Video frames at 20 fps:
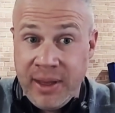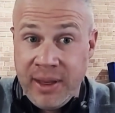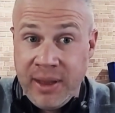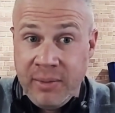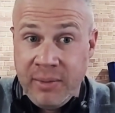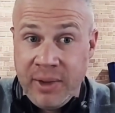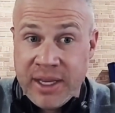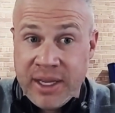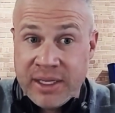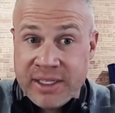
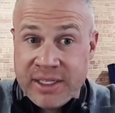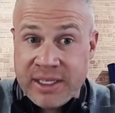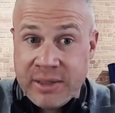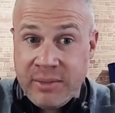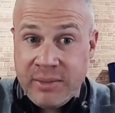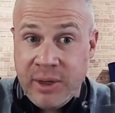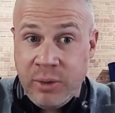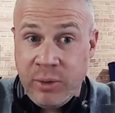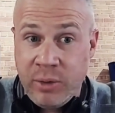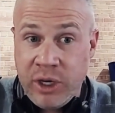because to
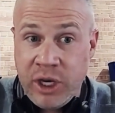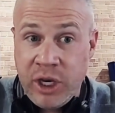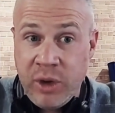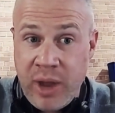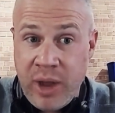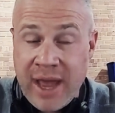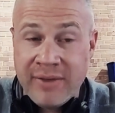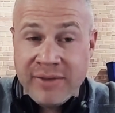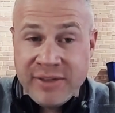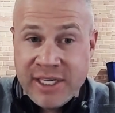me, when you
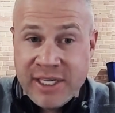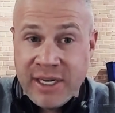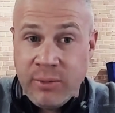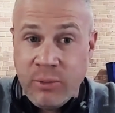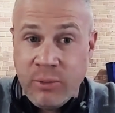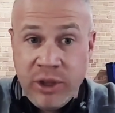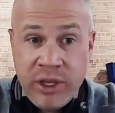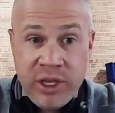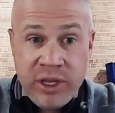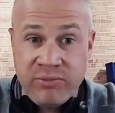have
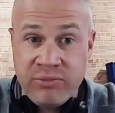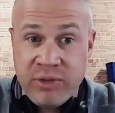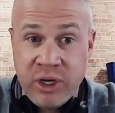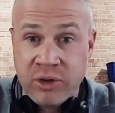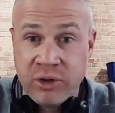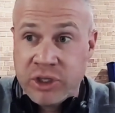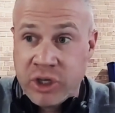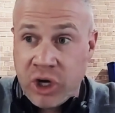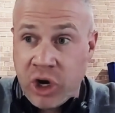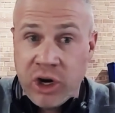someone that your
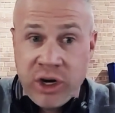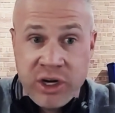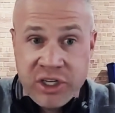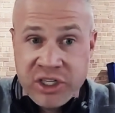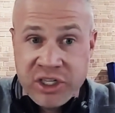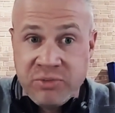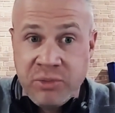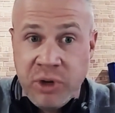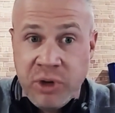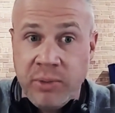
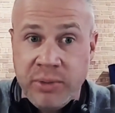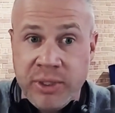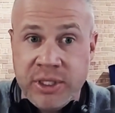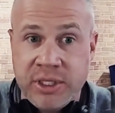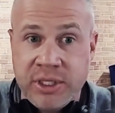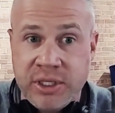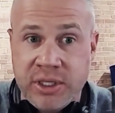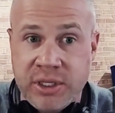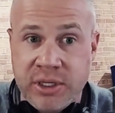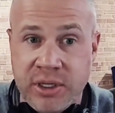darkest
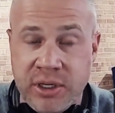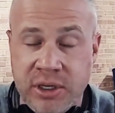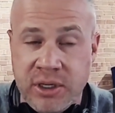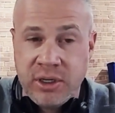moments,